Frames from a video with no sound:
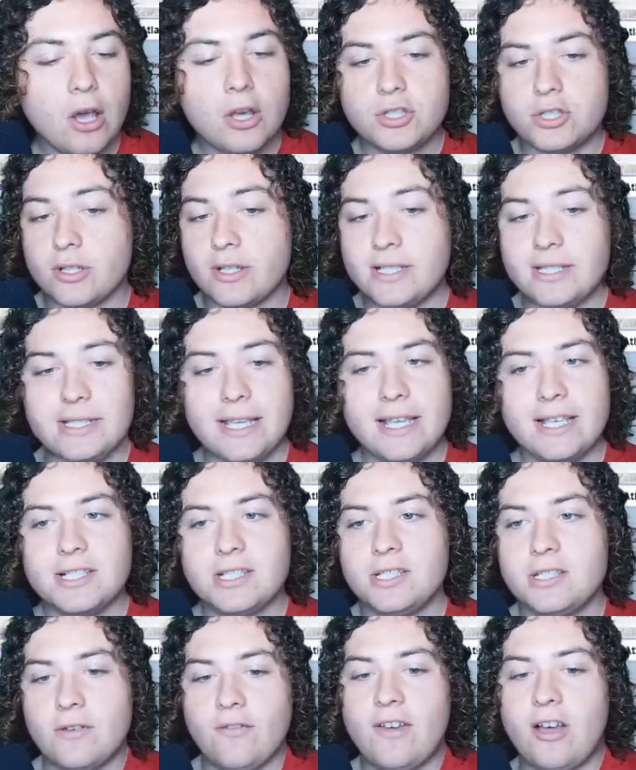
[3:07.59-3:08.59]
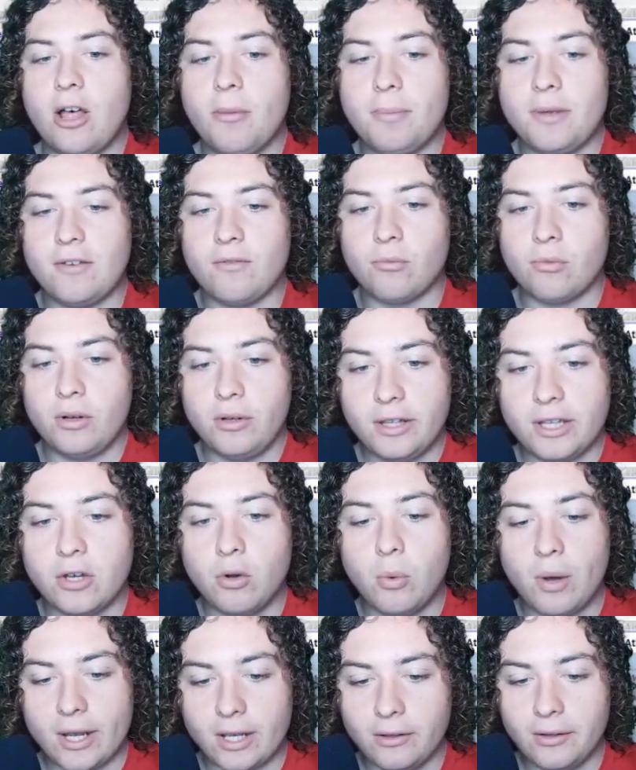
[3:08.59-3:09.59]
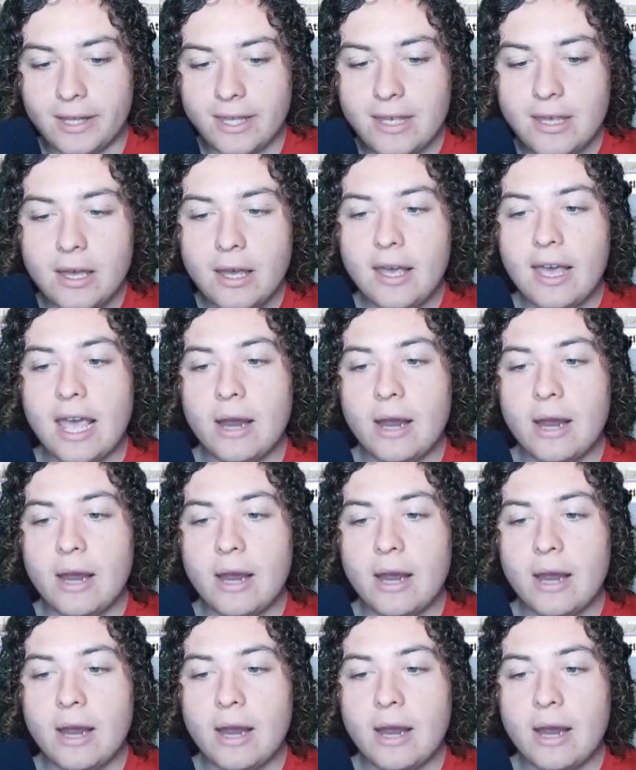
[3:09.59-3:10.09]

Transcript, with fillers: So this thing is developing really quickly,